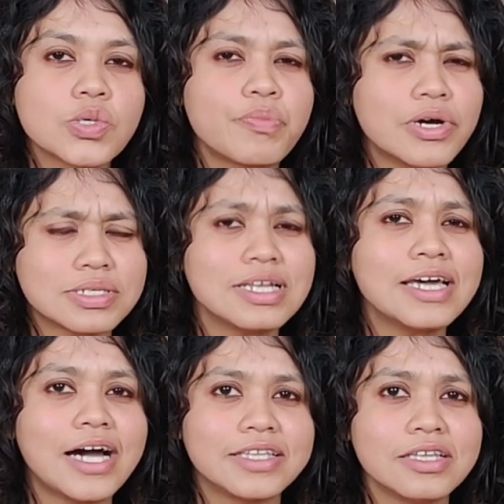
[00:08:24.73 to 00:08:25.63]
So
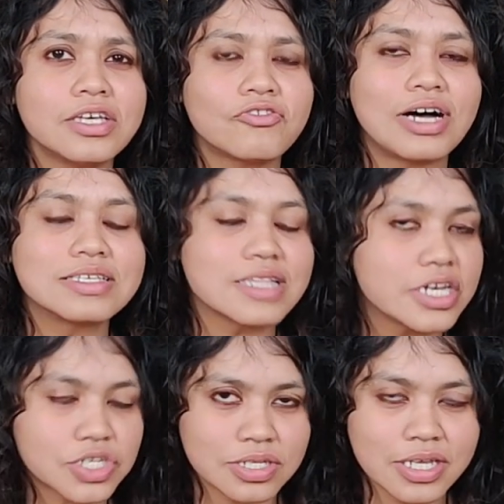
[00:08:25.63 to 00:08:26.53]
personally, I think the
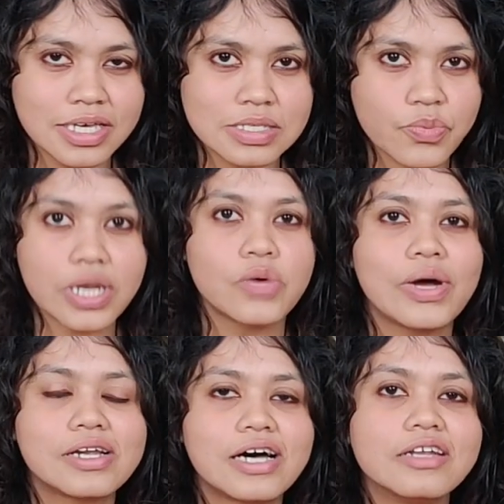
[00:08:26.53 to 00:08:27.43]
translation is very
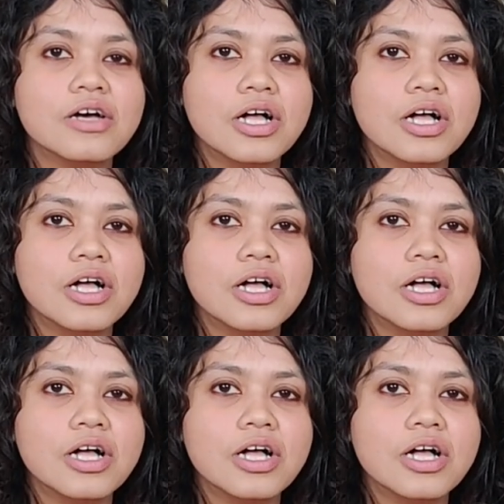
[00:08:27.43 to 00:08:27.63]
well done.